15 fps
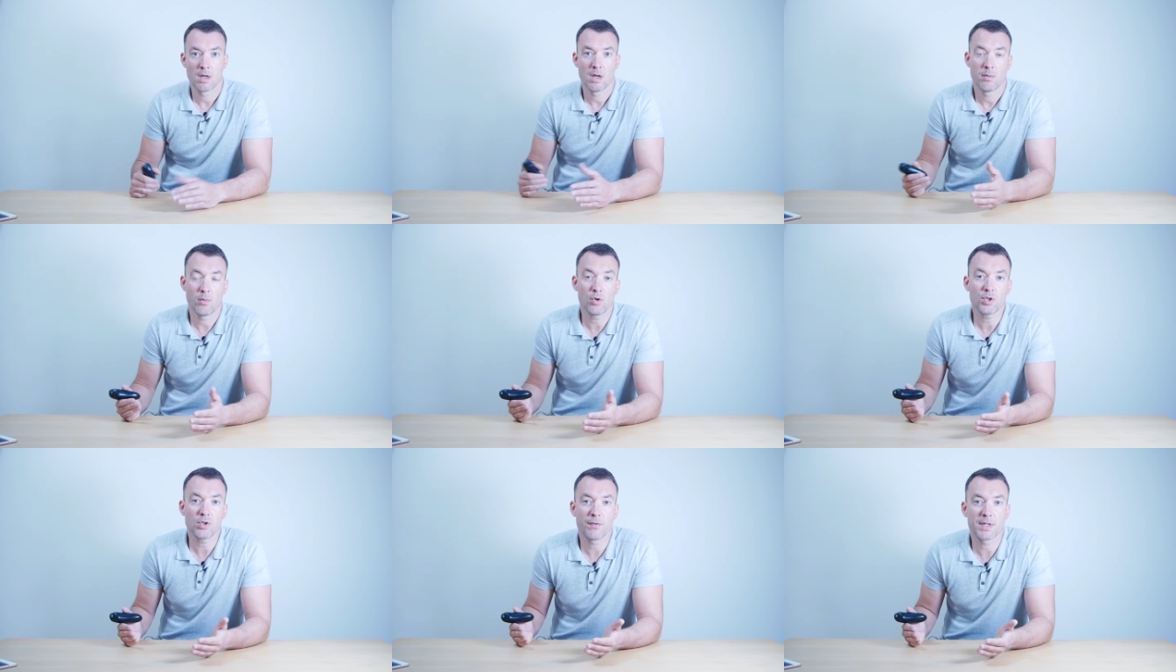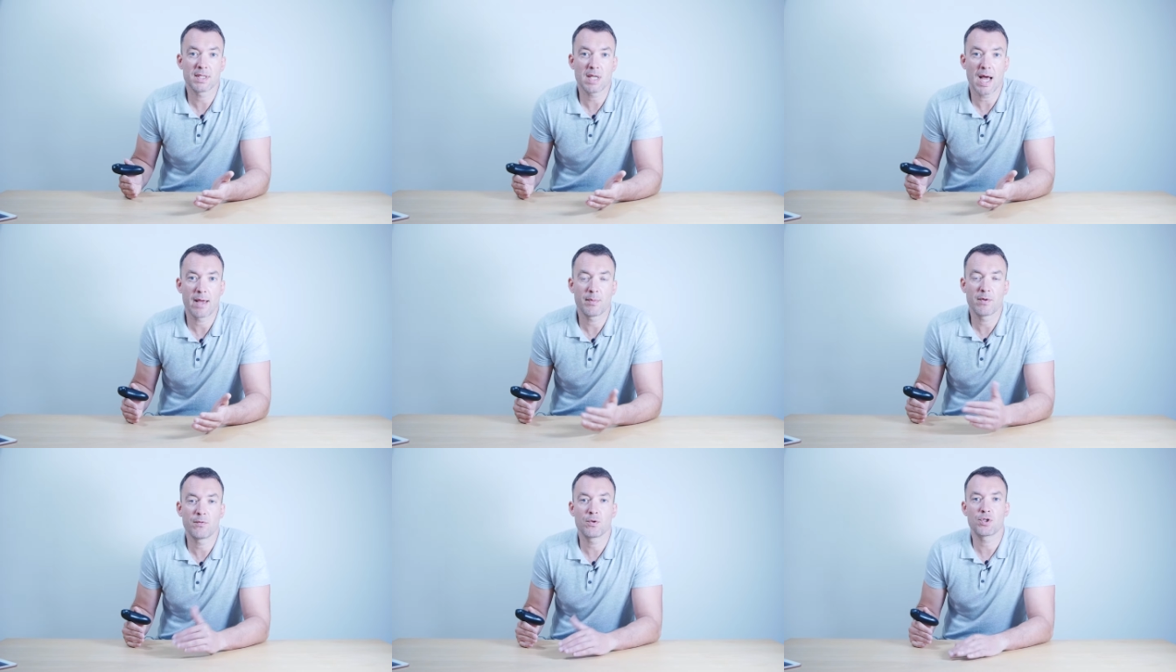Most of the
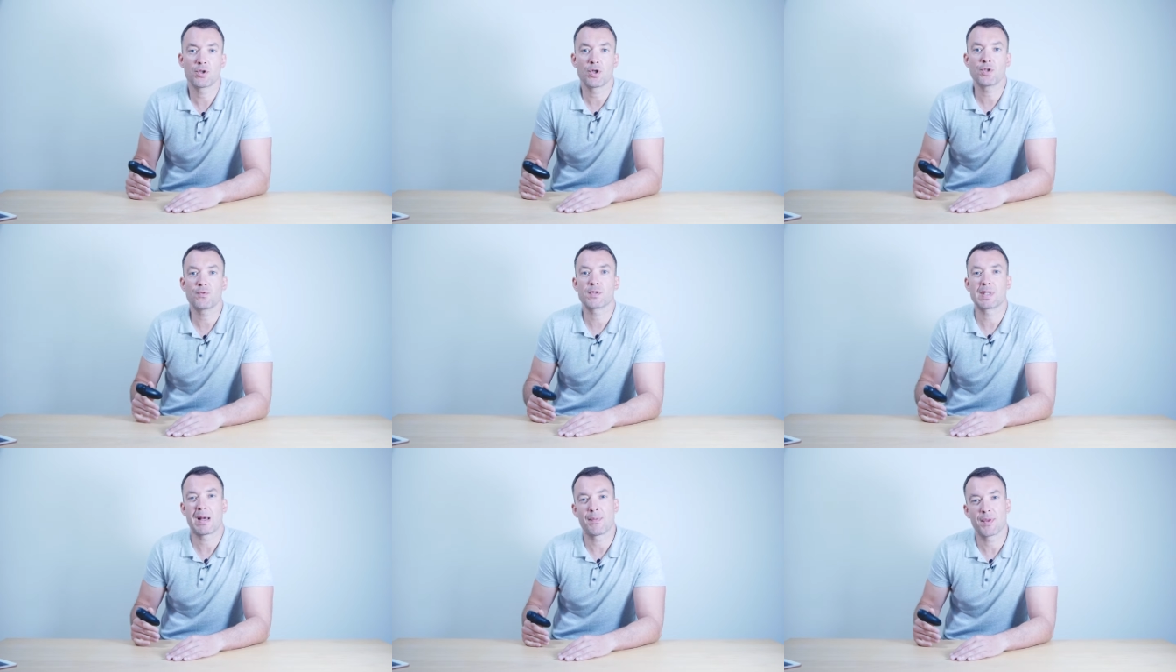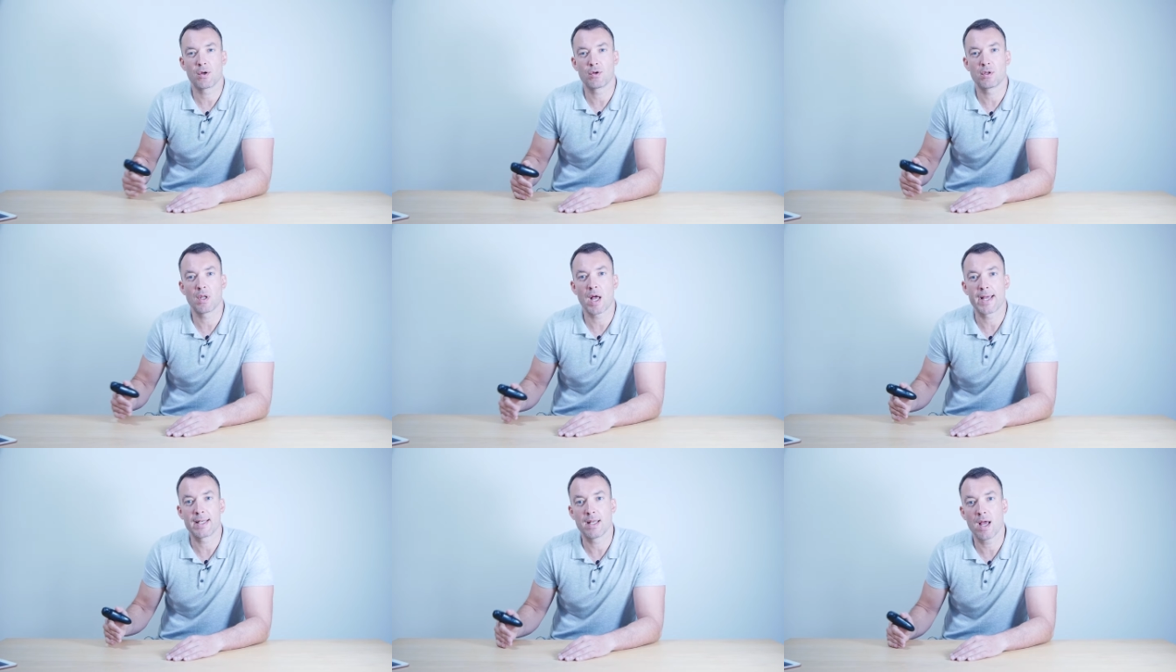time, if you search for something
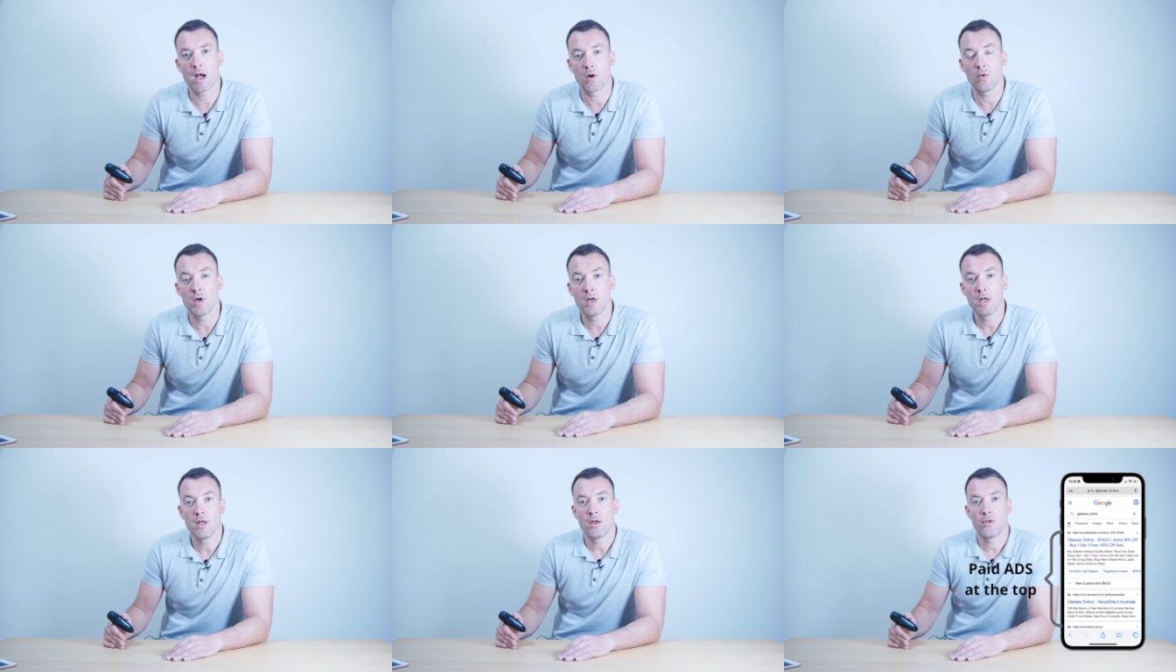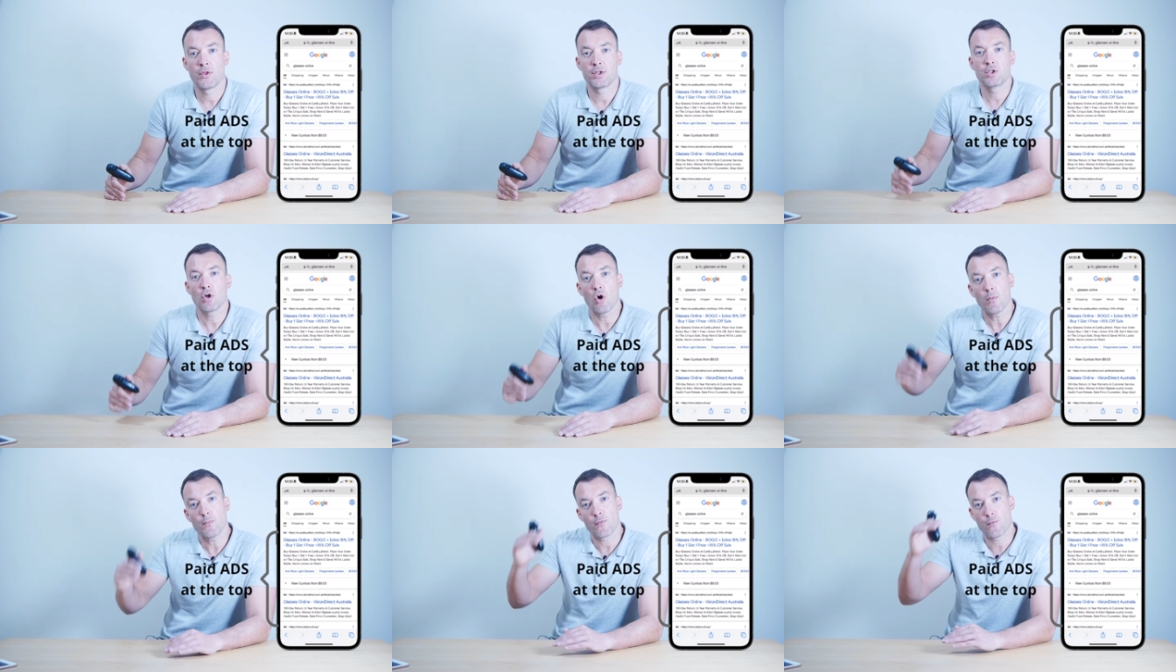online now, the
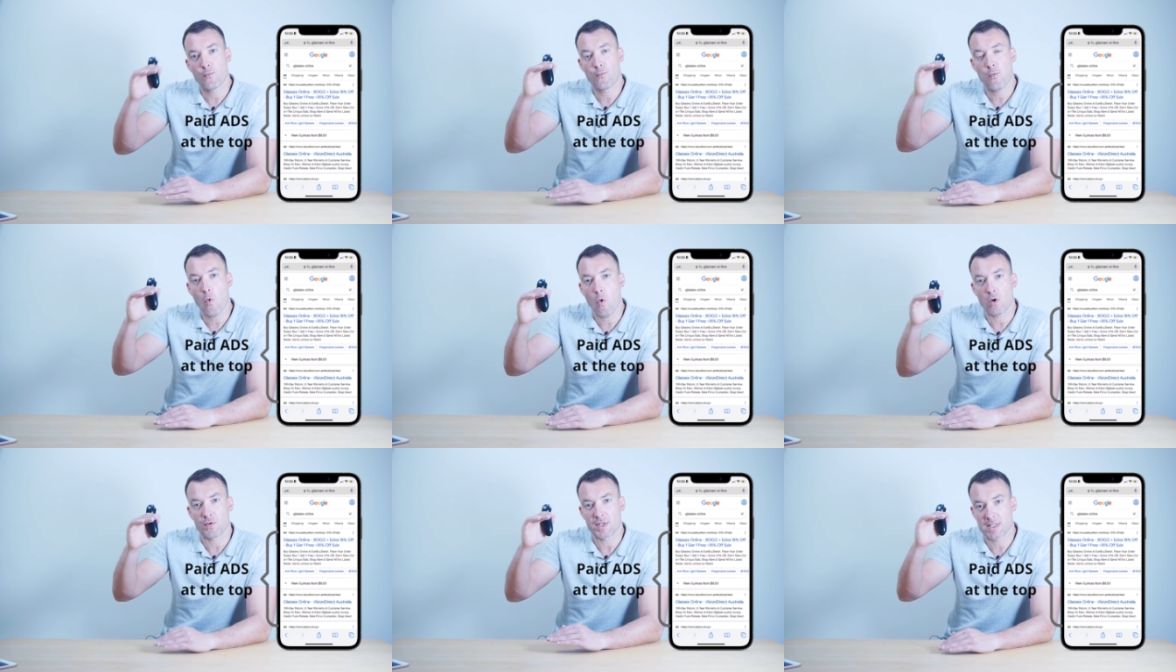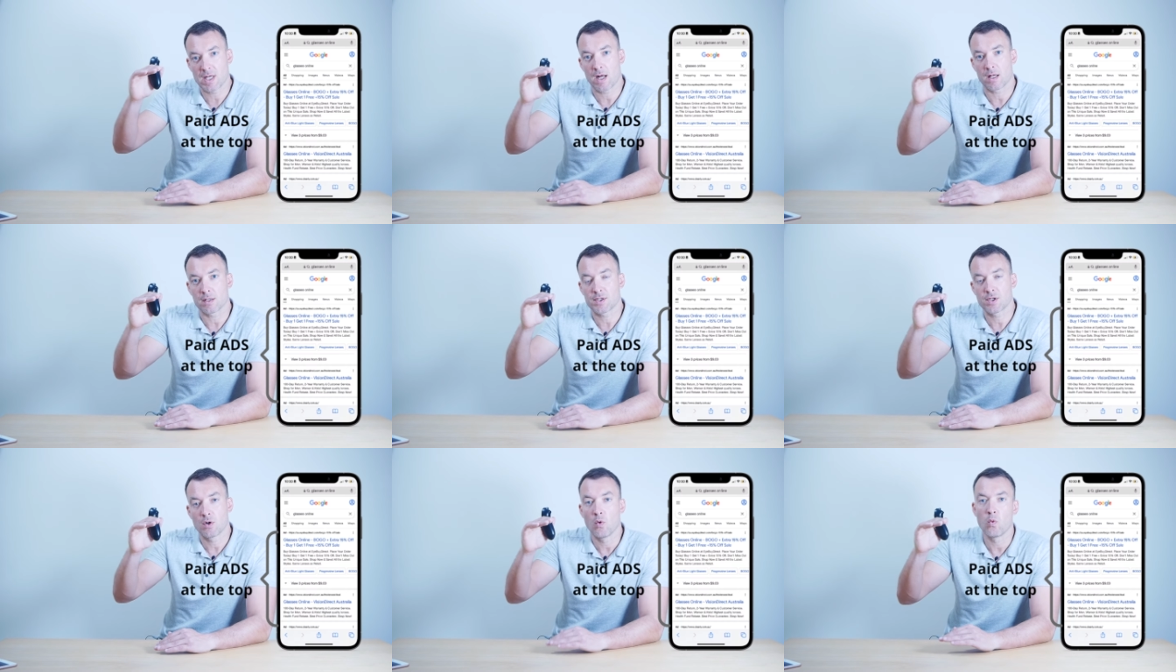top 4
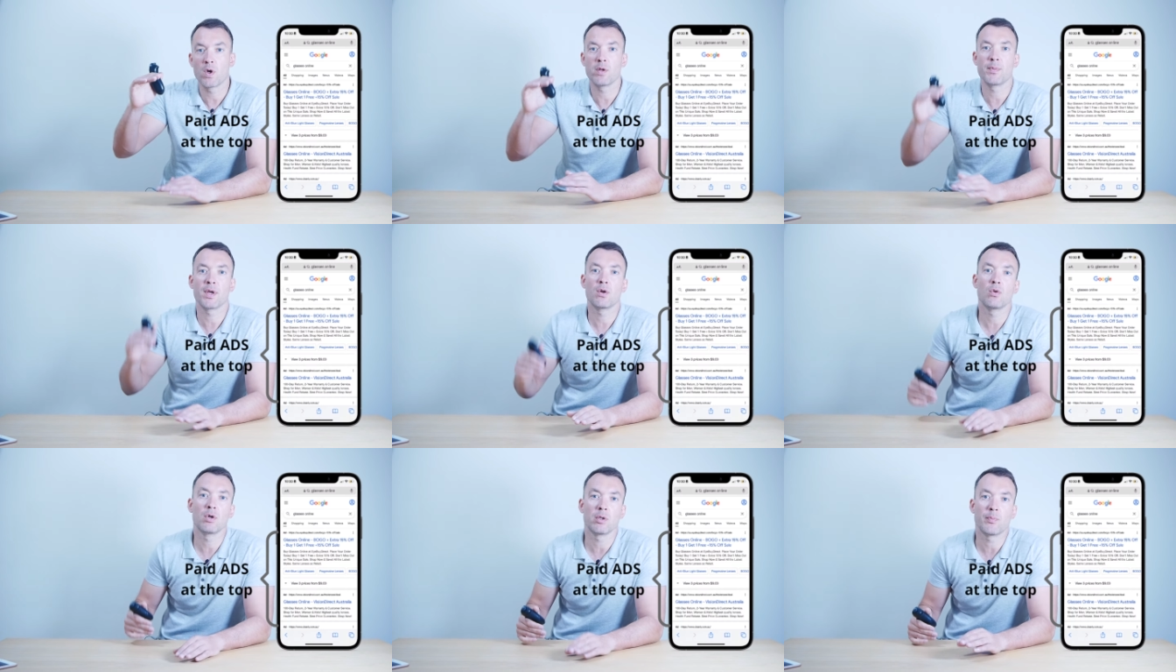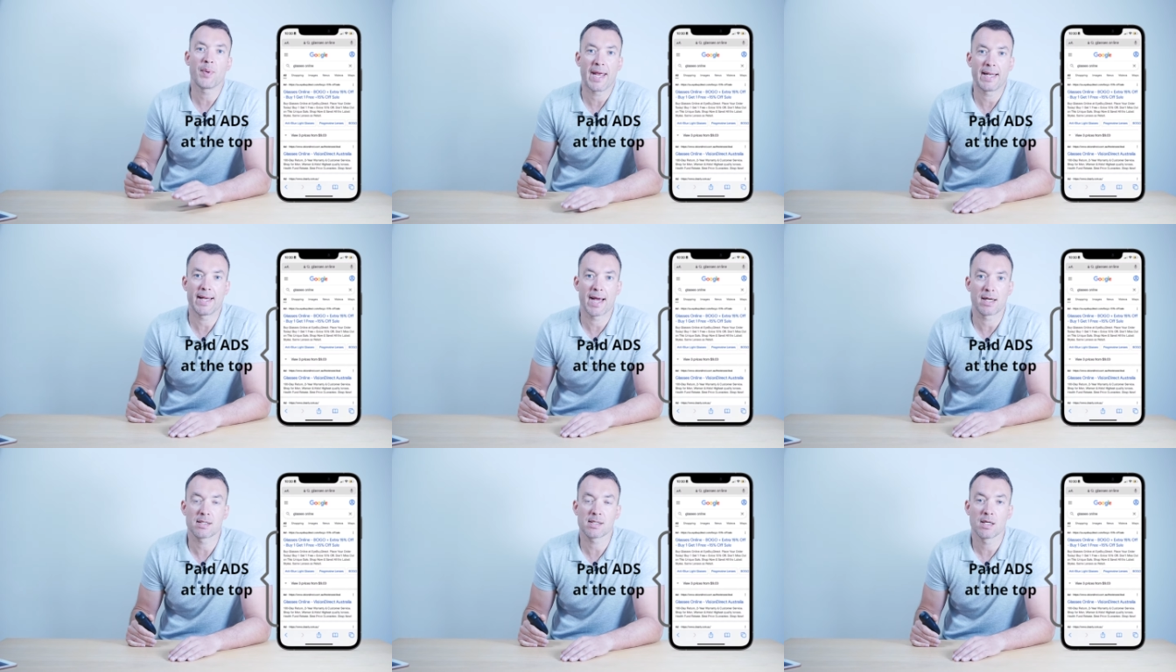results will be Google Paid
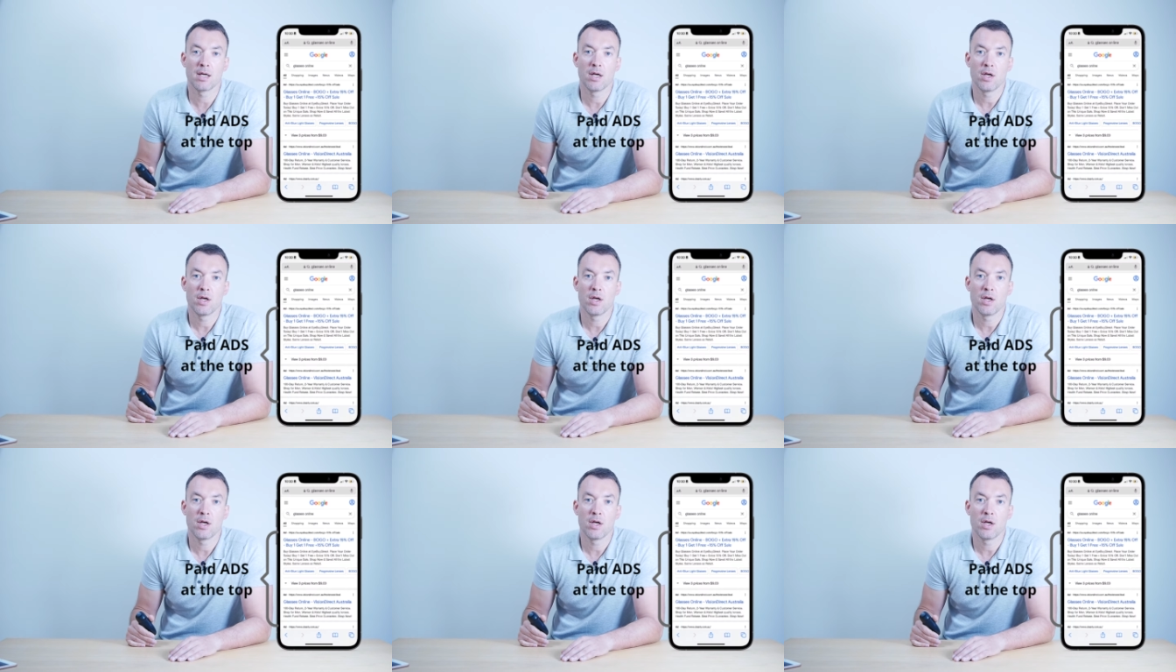Ads.